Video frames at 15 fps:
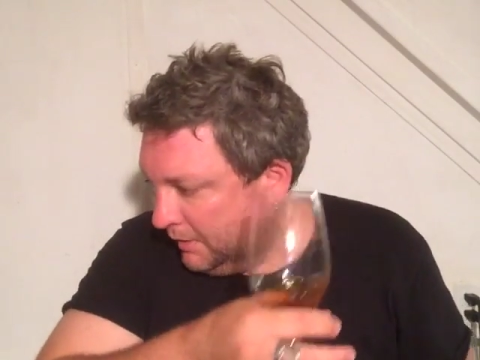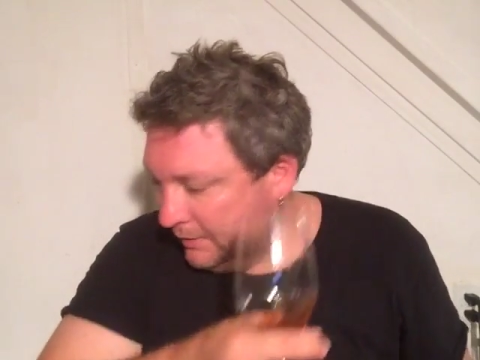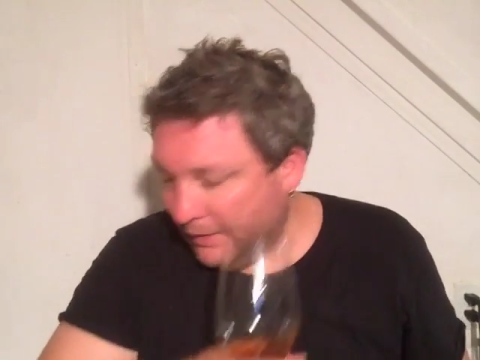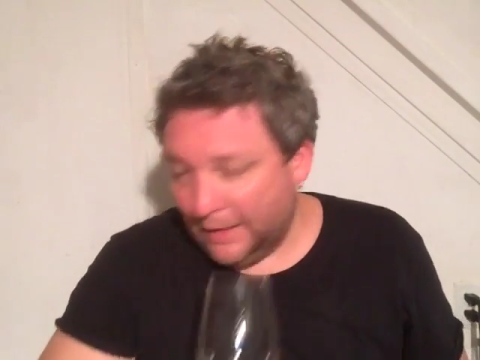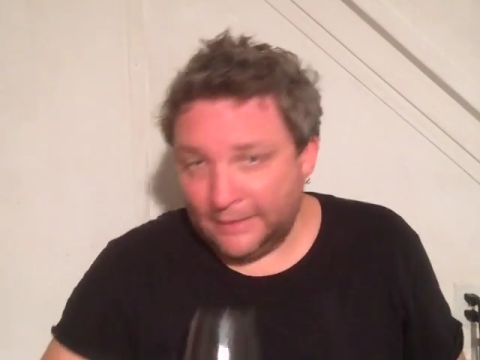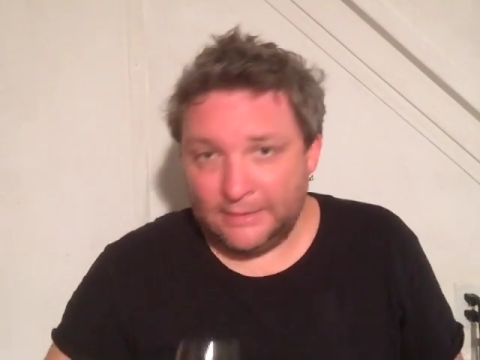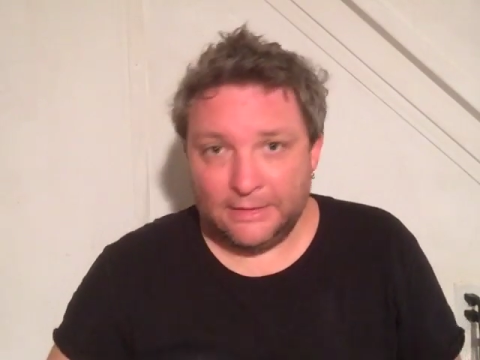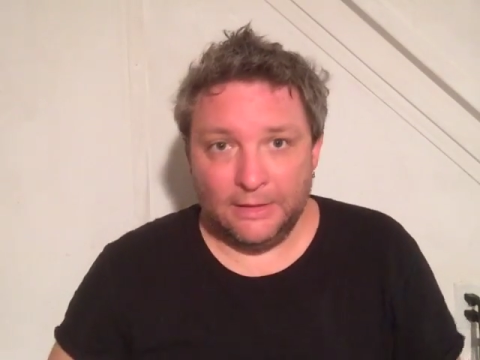
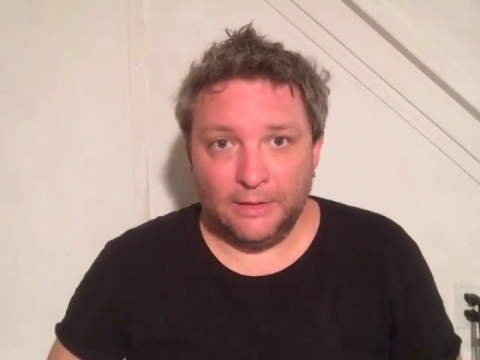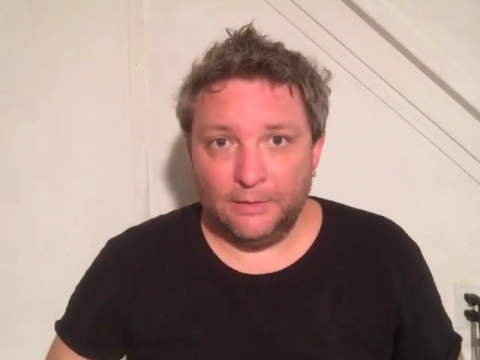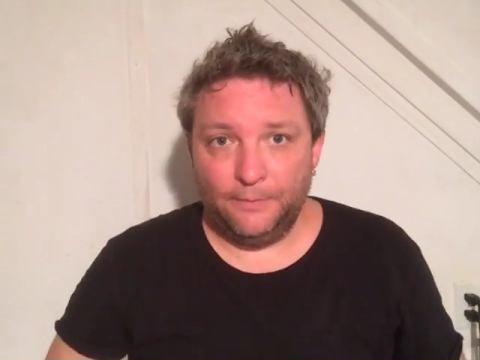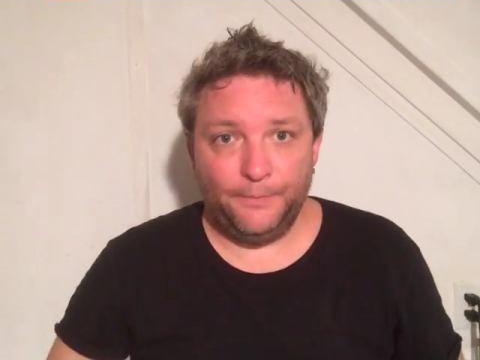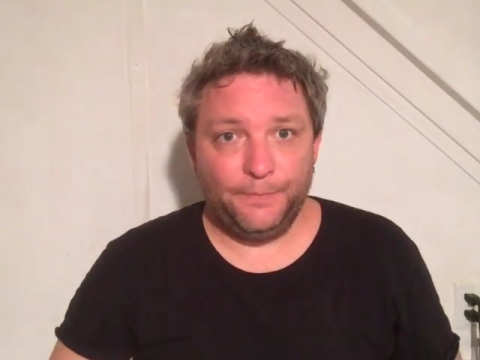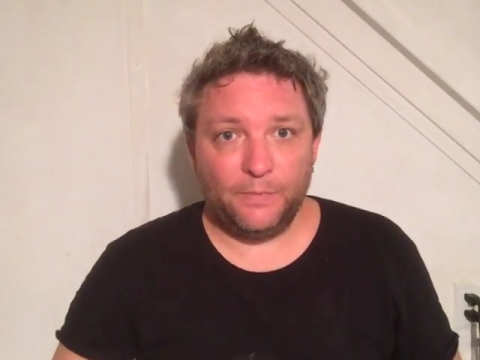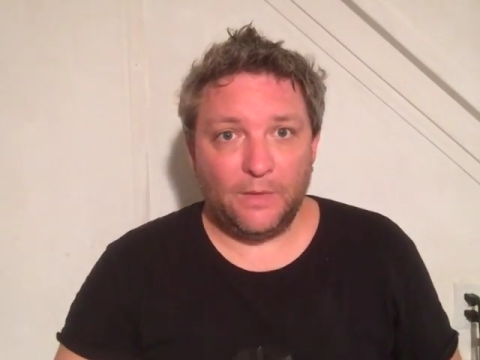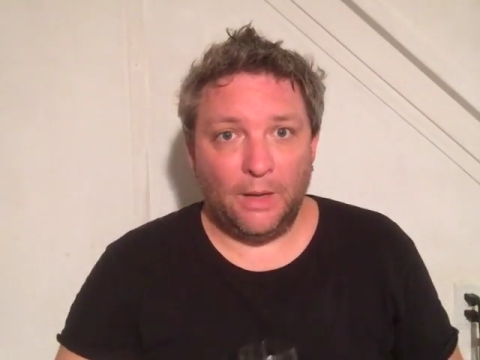I'm still
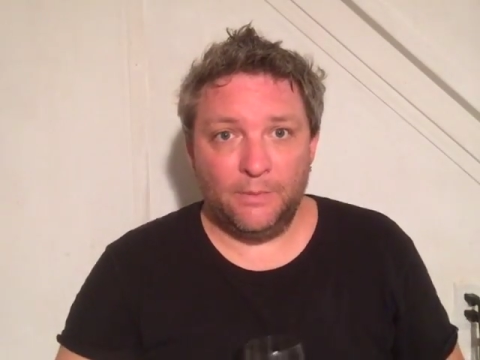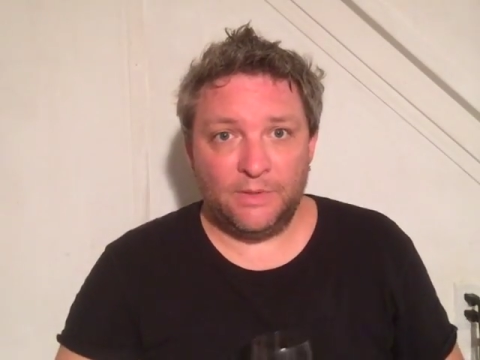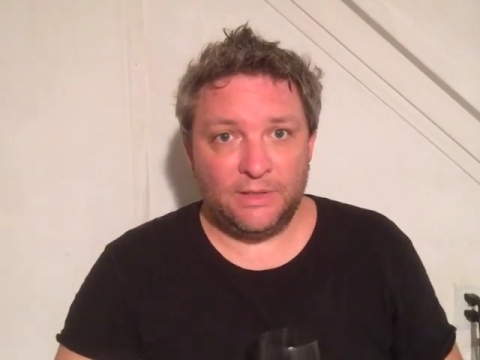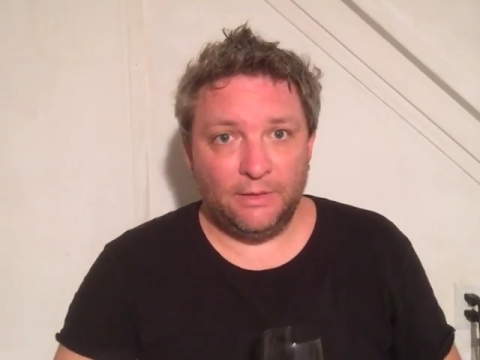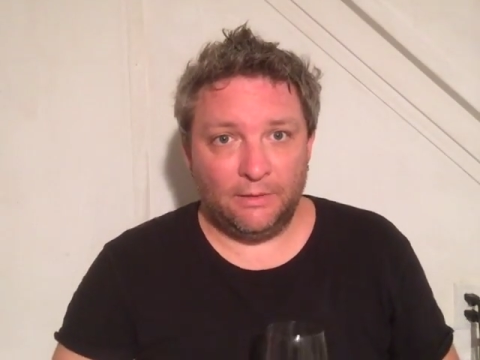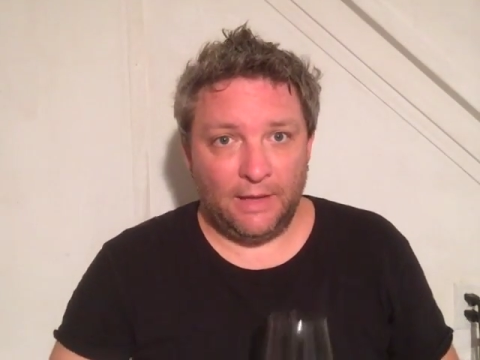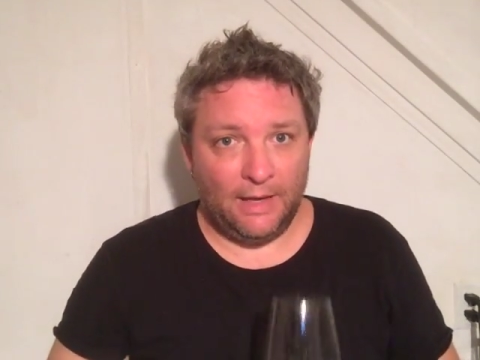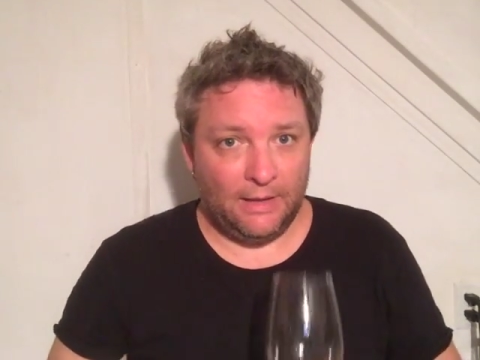
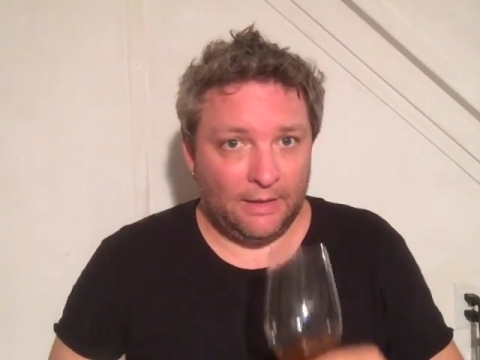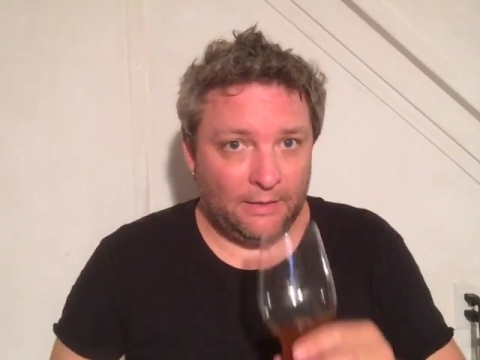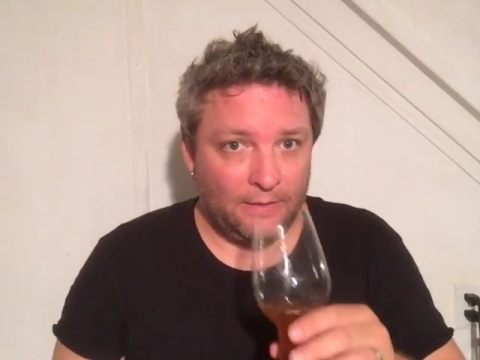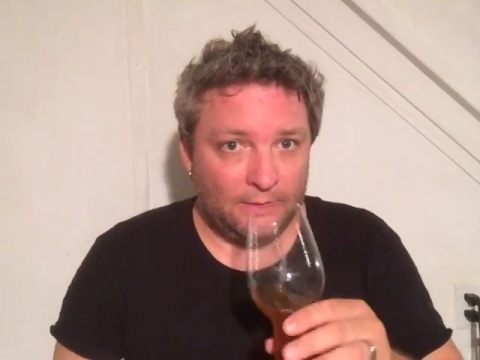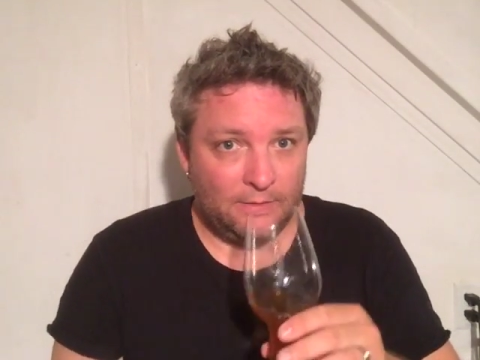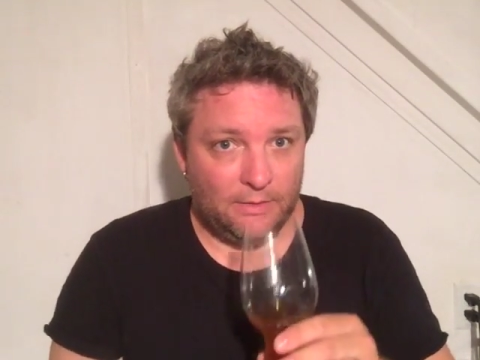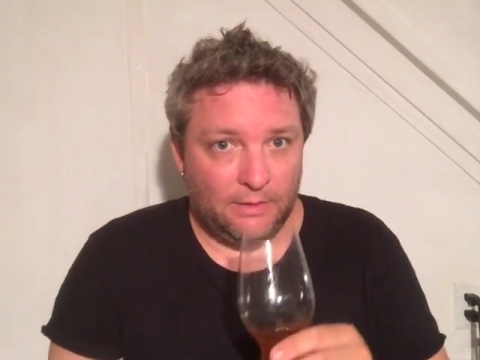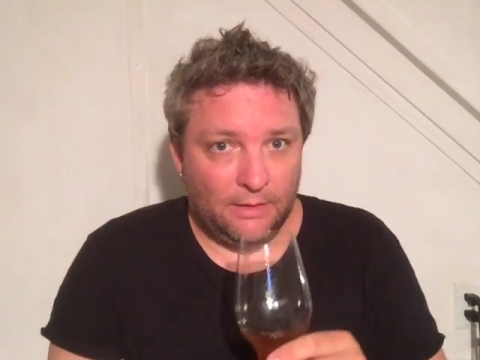getting
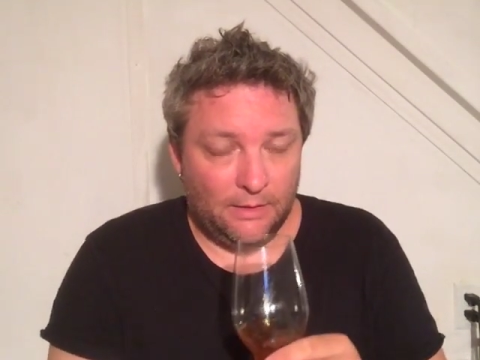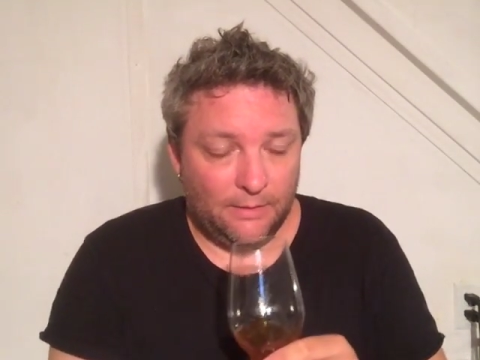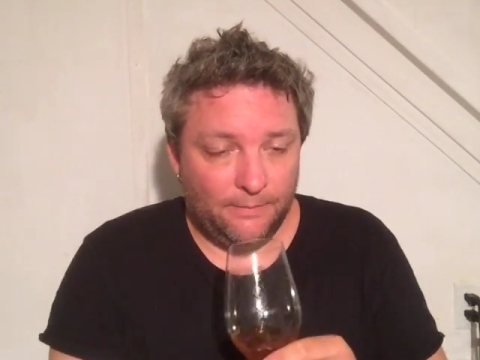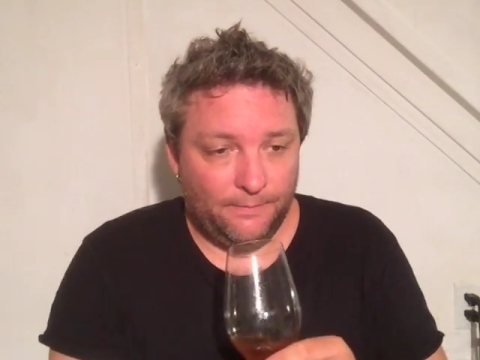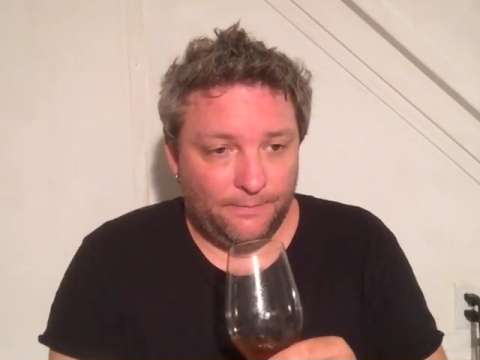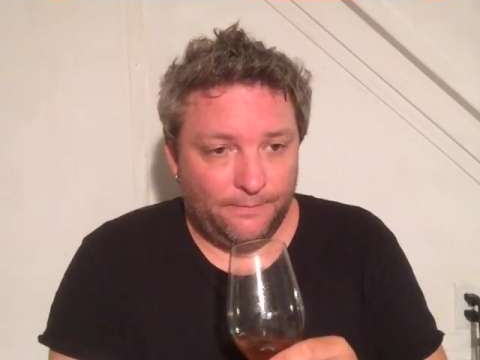the